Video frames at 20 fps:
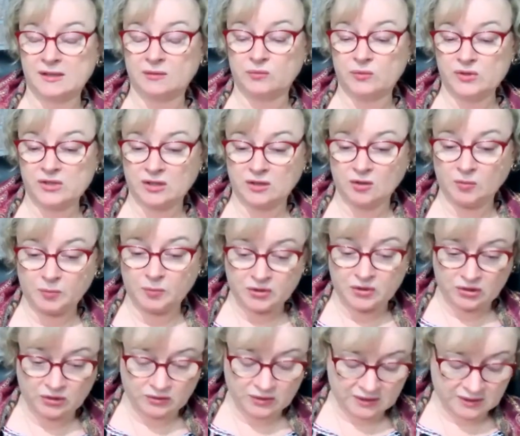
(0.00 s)
It was an
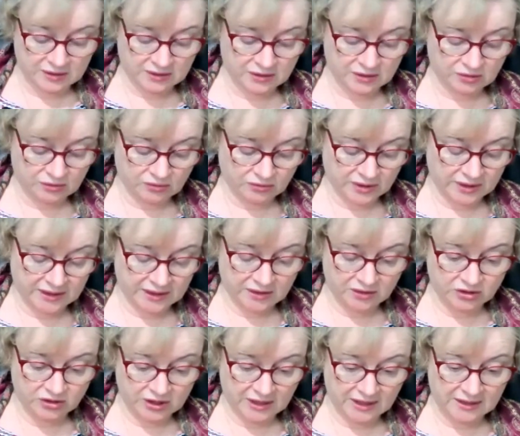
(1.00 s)
opportunity to create
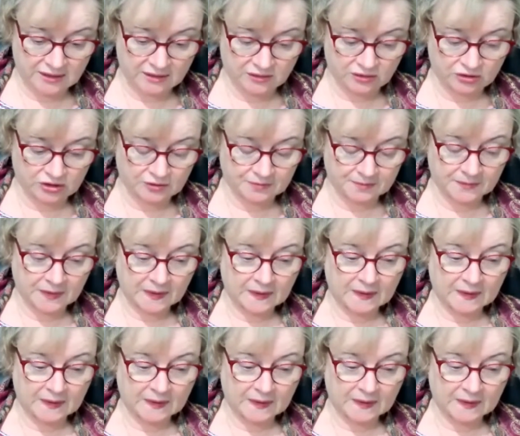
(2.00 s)
change.